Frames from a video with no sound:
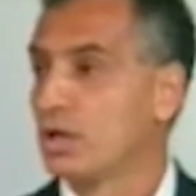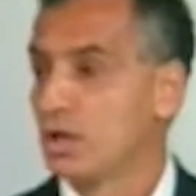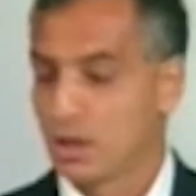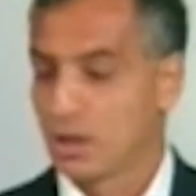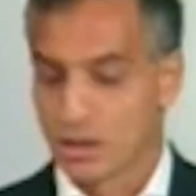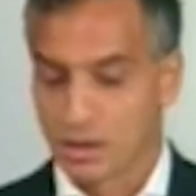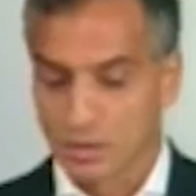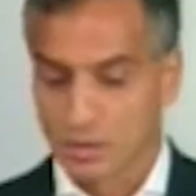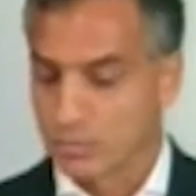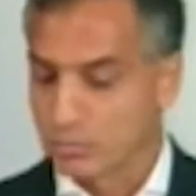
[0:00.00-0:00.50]

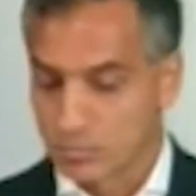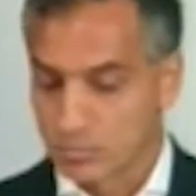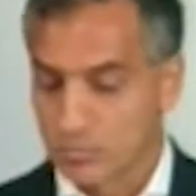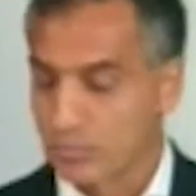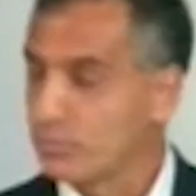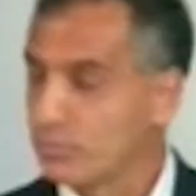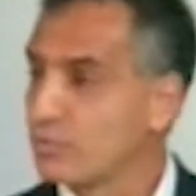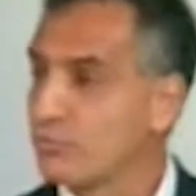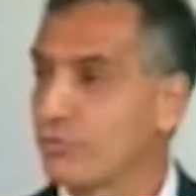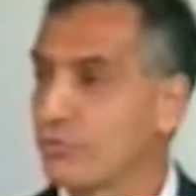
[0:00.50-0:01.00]

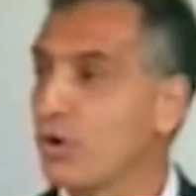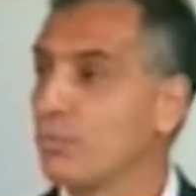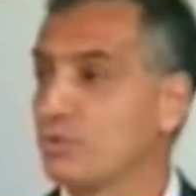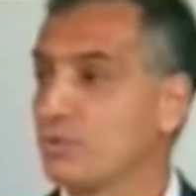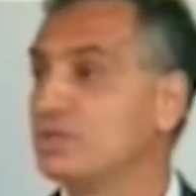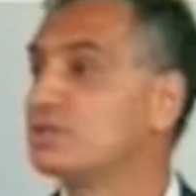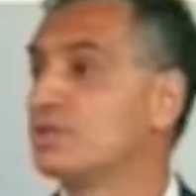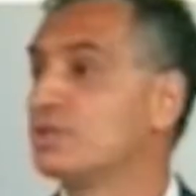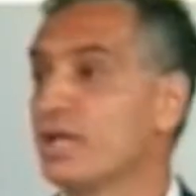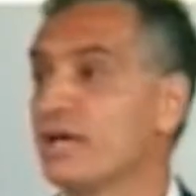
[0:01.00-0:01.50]
from
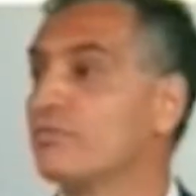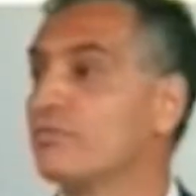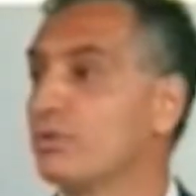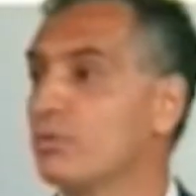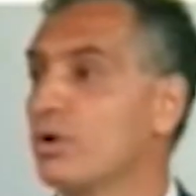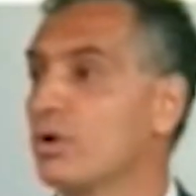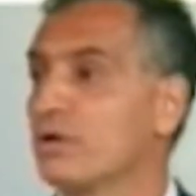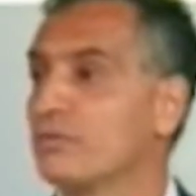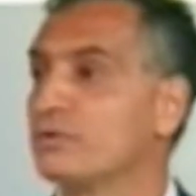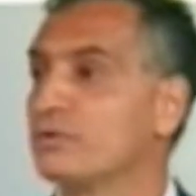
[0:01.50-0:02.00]
each and every
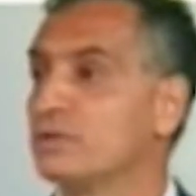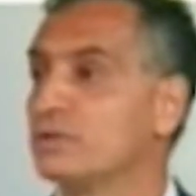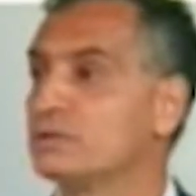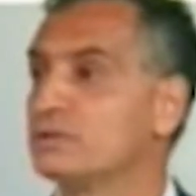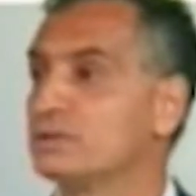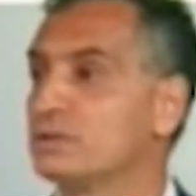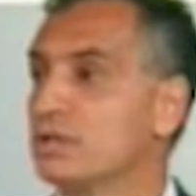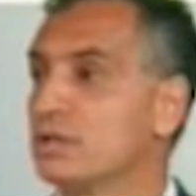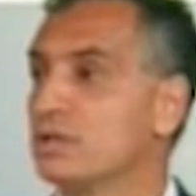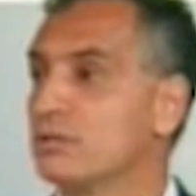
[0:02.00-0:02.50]
one of
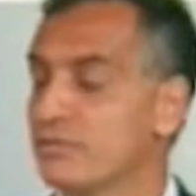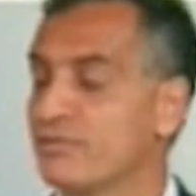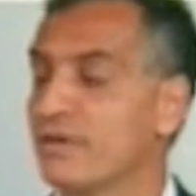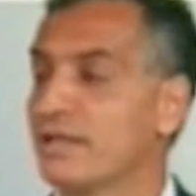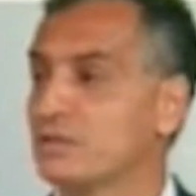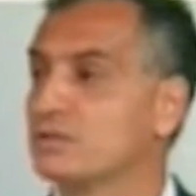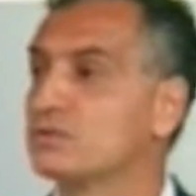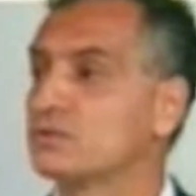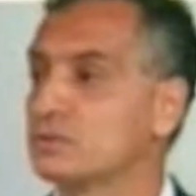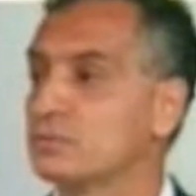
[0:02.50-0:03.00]
these
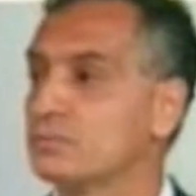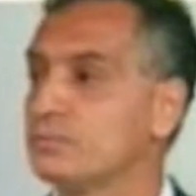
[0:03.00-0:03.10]
events.